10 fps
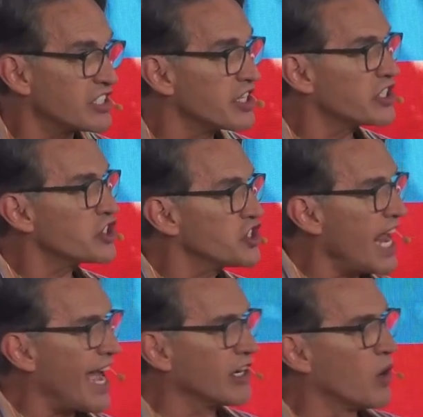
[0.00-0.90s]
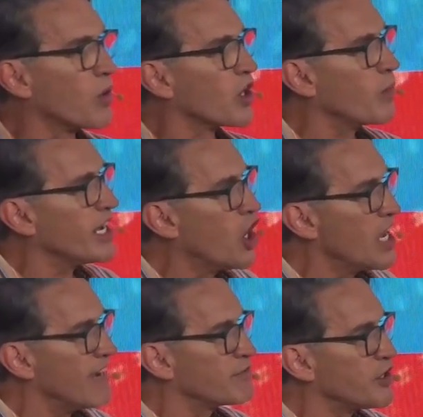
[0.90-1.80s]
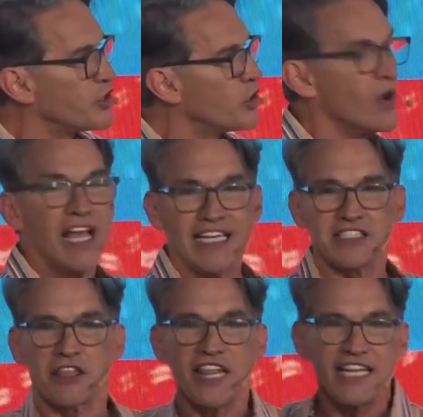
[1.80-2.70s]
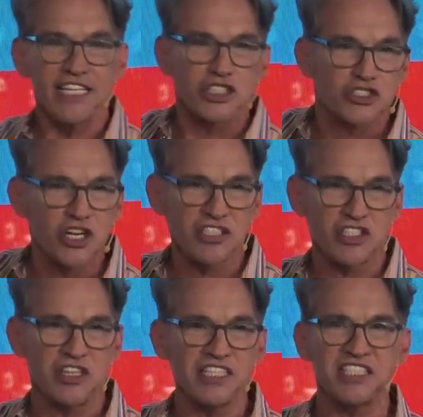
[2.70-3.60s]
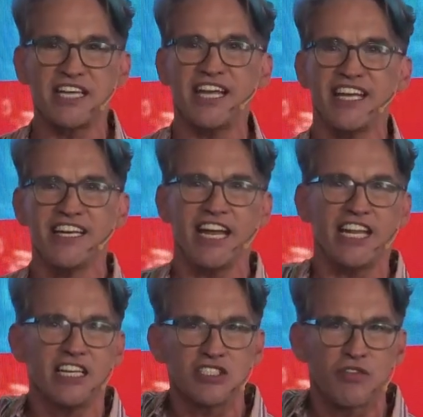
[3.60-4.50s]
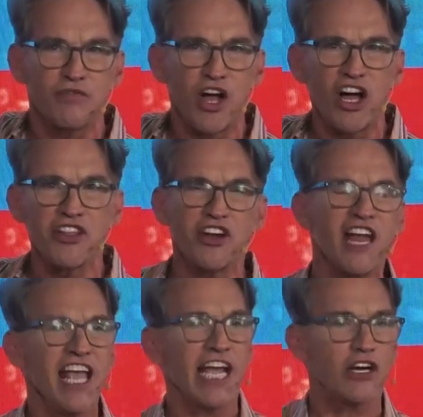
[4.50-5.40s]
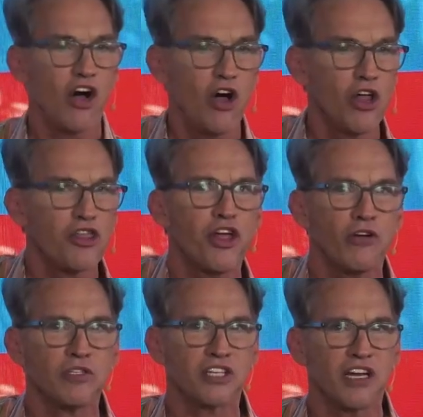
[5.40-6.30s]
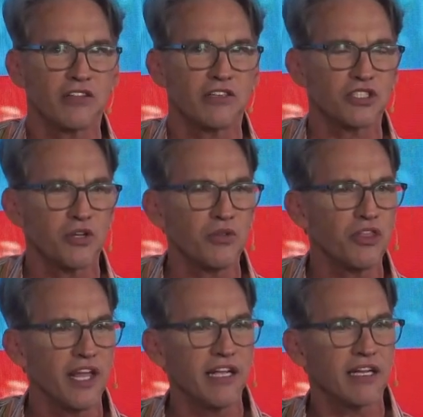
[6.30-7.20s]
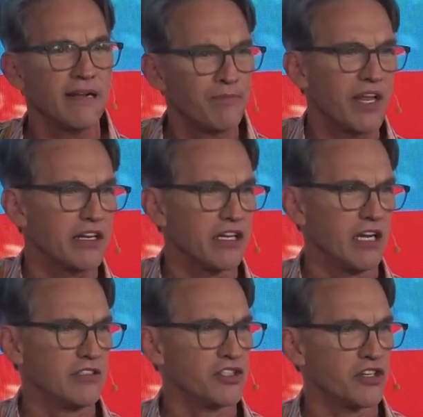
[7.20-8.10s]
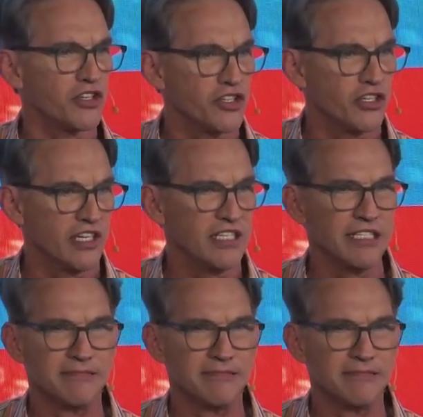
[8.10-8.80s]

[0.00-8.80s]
the shadow work we all have to do. And to think it's just this kid and his father and all those others who think that guns are good.